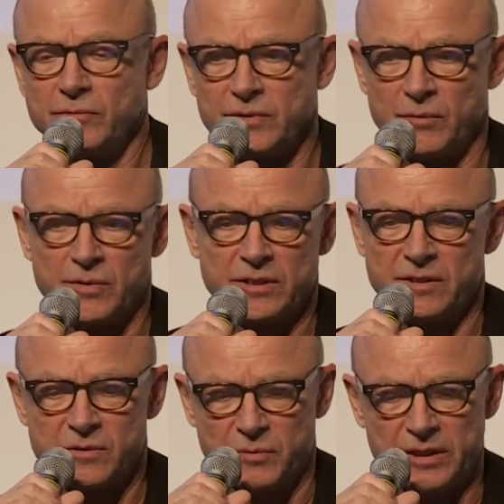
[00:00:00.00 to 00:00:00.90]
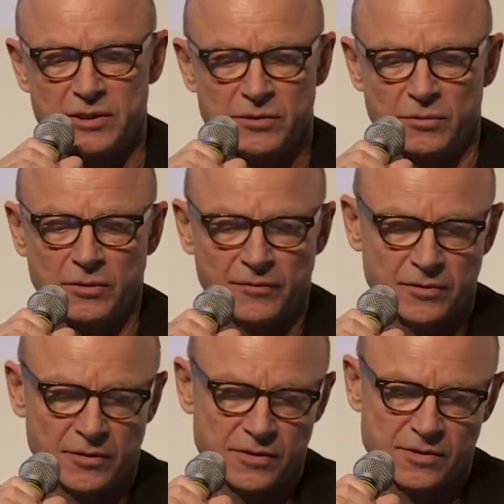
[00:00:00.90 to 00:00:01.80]
She was in a Swedish school, of
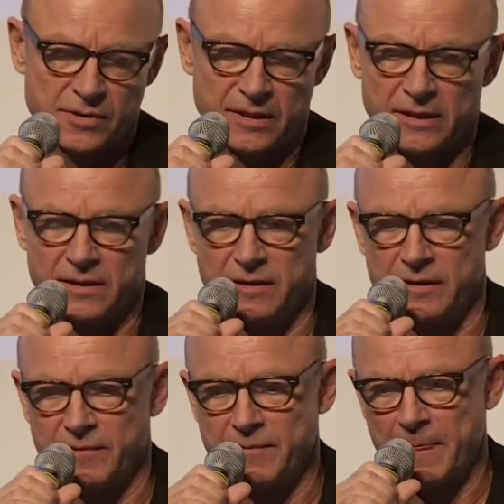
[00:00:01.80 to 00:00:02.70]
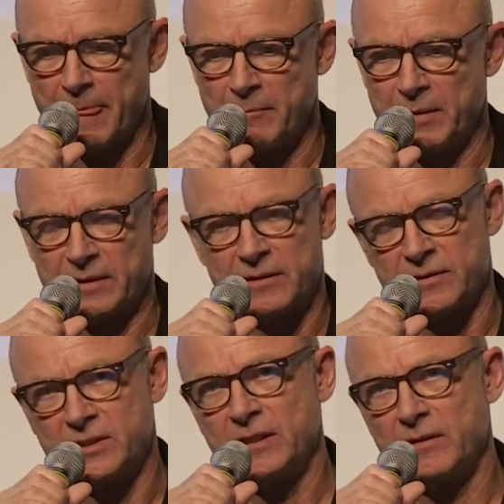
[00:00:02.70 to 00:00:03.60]
course, and but
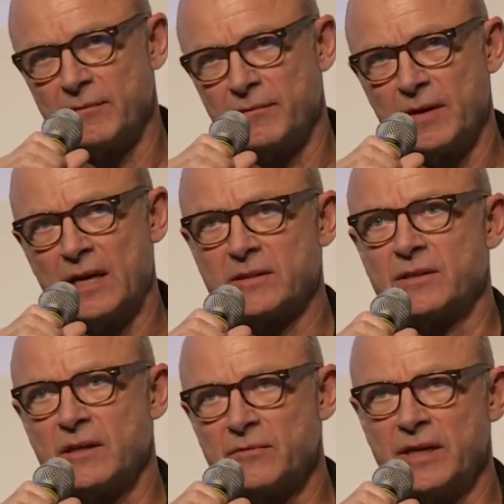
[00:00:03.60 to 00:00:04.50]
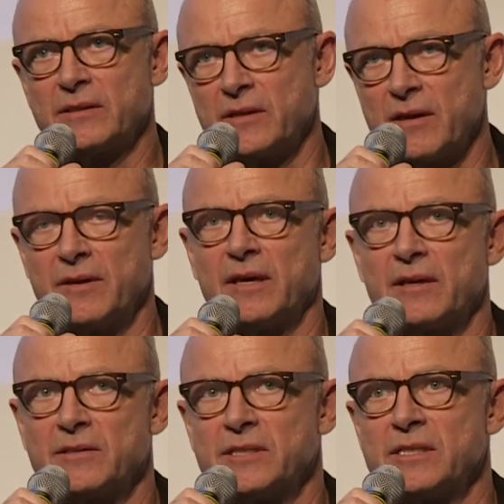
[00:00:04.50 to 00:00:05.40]
she, as a director, I
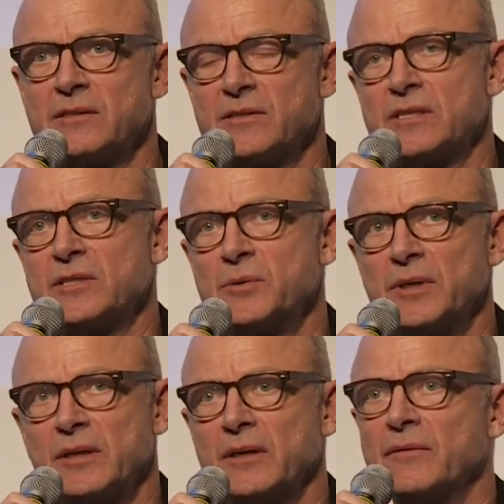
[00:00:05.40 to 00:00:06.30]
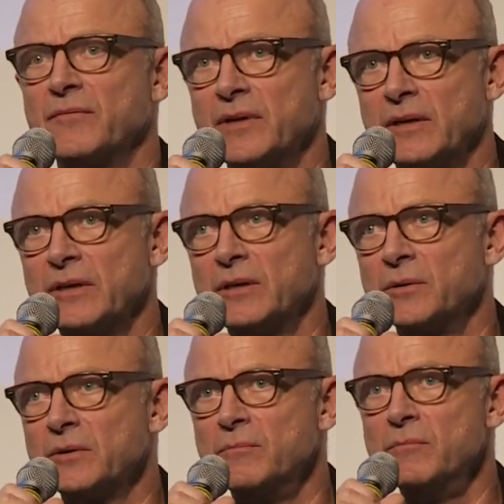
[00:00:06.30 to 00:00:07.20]
think she's doing a very
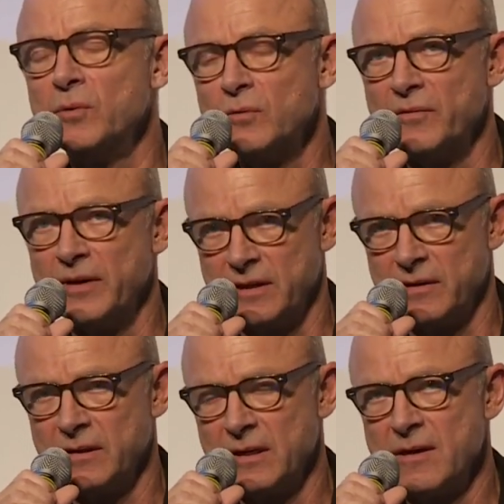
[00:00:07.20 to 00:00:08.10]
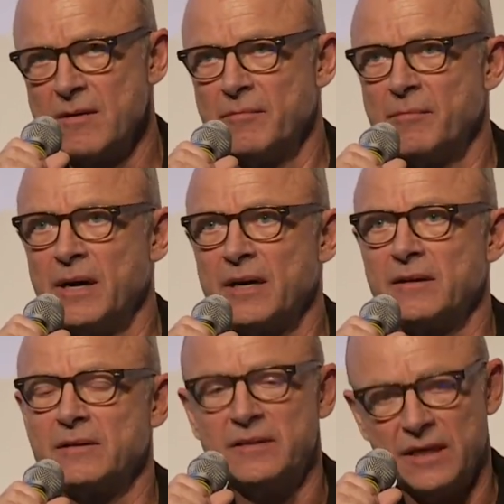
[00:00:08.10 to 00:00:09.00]
good move here
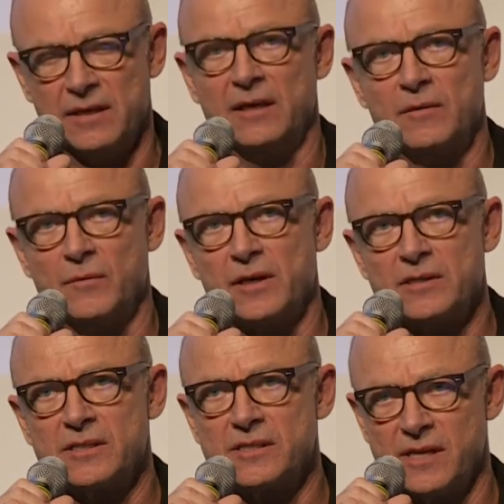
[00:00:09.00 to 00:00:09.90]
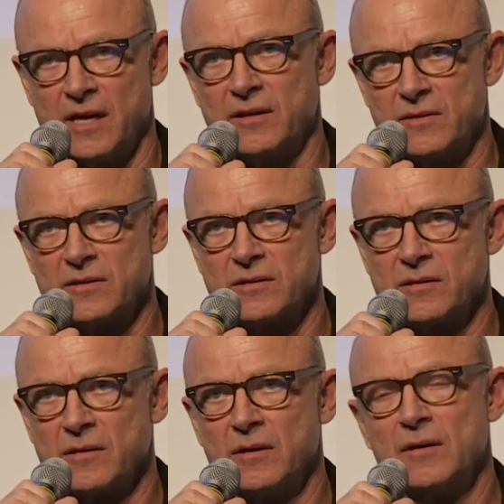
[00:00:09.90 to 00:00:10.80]
by digging where she stands,
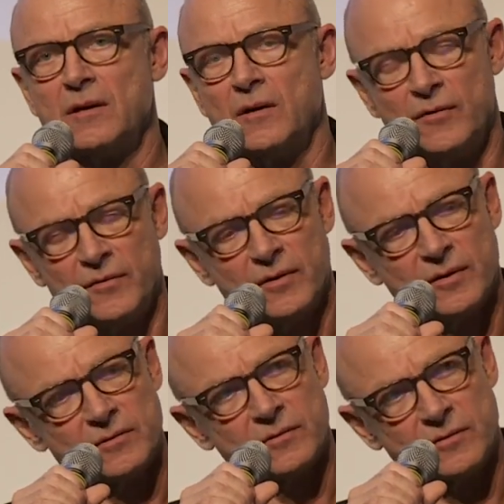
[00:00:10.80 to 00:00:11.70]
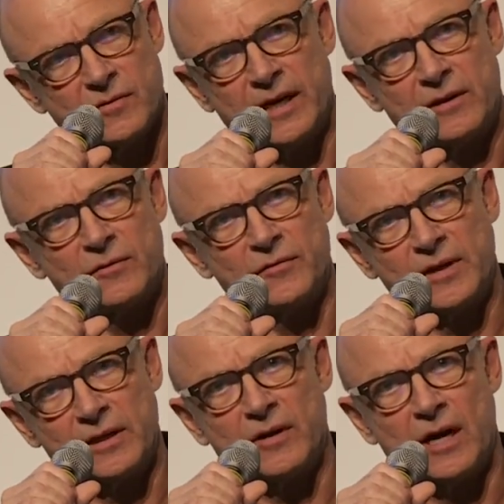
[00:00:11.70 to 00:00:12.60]
of trying to
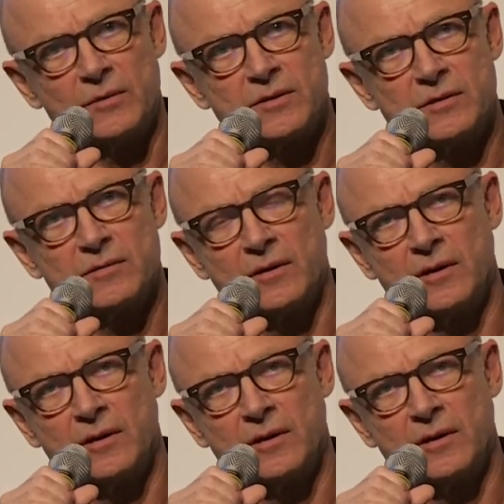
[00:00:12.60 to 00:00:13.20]
figure out